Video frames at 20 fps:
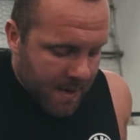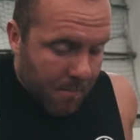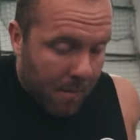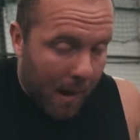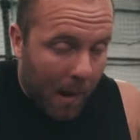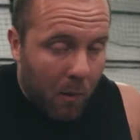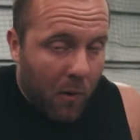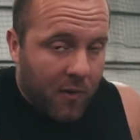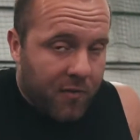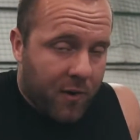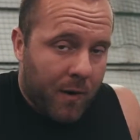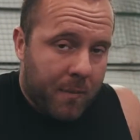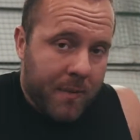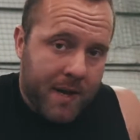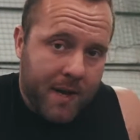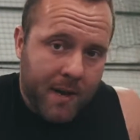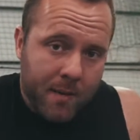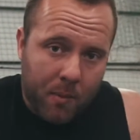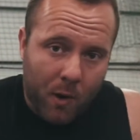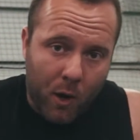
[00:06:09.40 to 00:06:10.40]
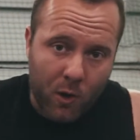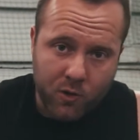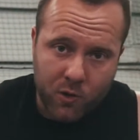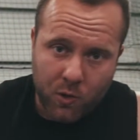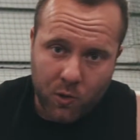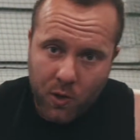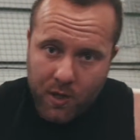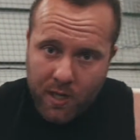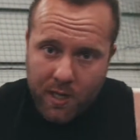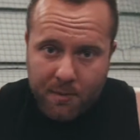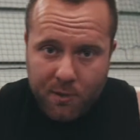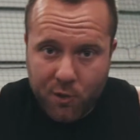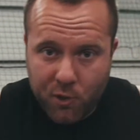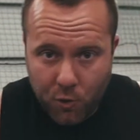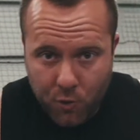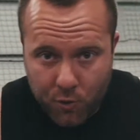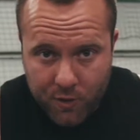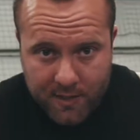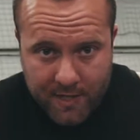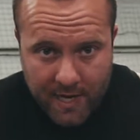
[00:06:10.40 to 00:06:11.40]
power from it, but also keep your
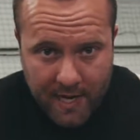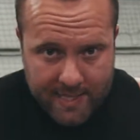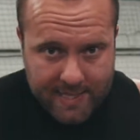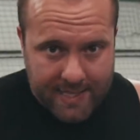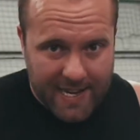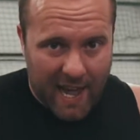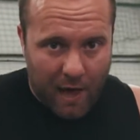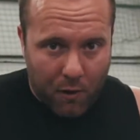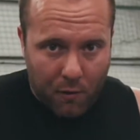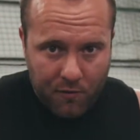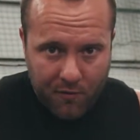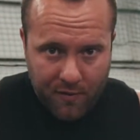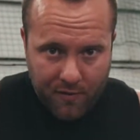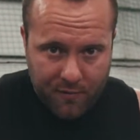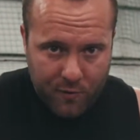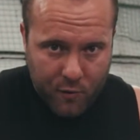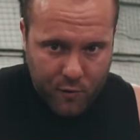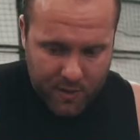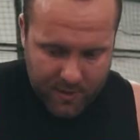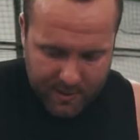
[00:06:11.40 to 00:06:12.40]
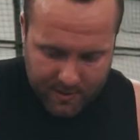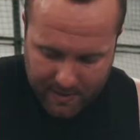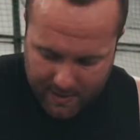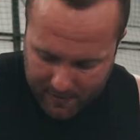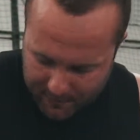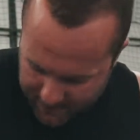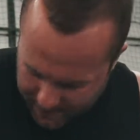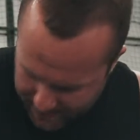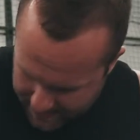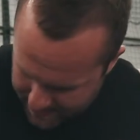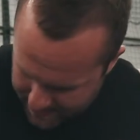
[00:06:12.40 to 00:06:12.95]
shoulders nice and healthy through this lift.